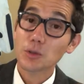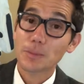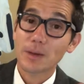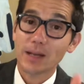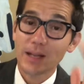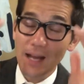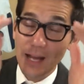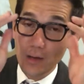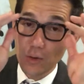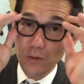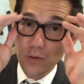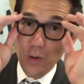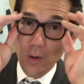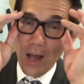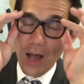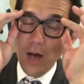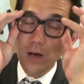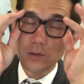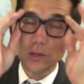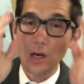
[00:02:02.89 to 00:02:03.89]
bit, I don't know
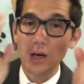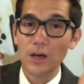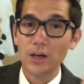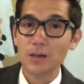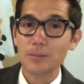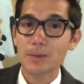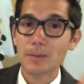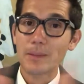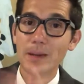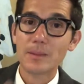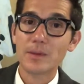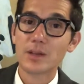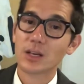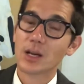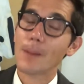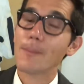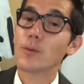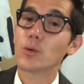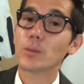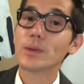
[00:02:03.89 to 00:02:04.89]
how long, but maybe a
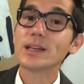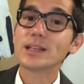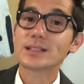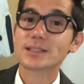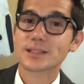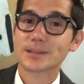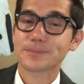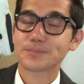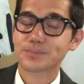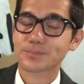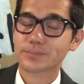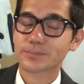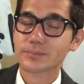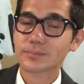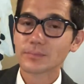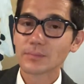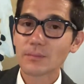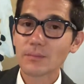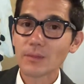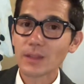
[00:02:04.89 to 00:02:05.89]
couple weeks,
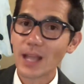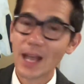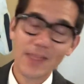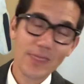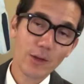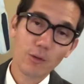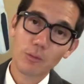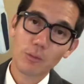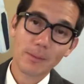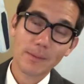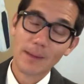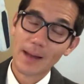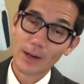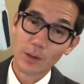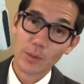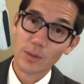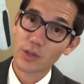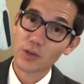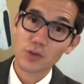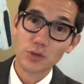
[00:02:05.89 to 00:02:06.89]
and then we'll be back
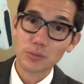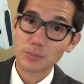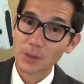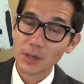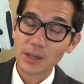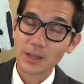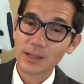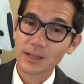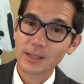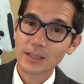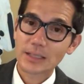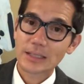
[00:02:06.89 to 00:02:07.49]
with a new book.